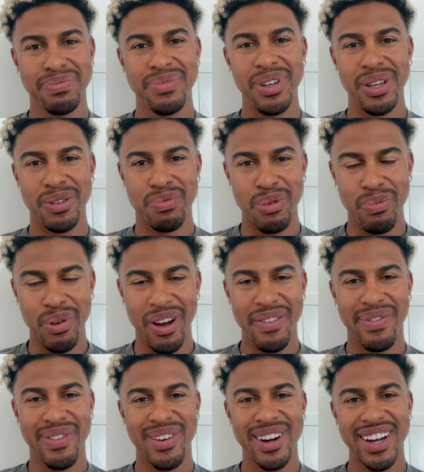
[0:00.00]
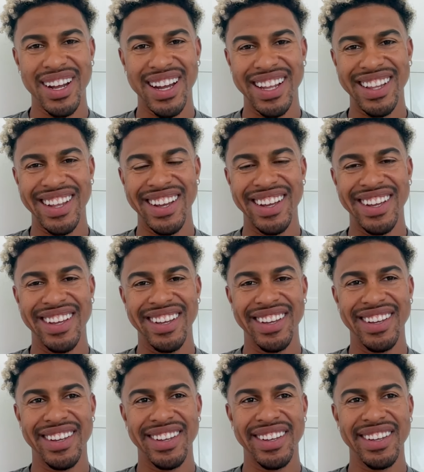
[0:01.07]
He's prepared for it. I
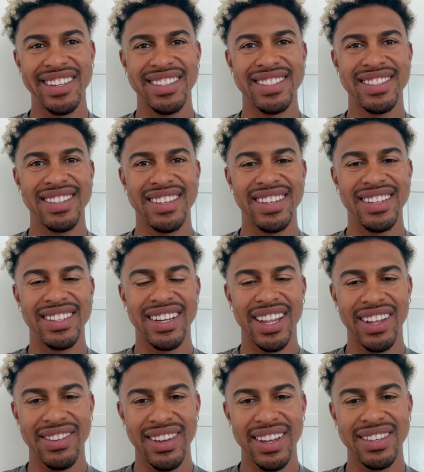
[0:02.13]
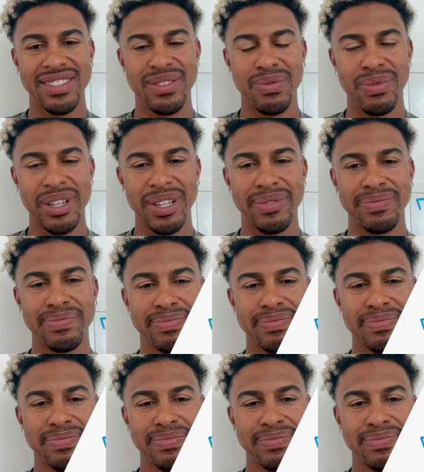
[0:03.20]
think he's got a chance to win.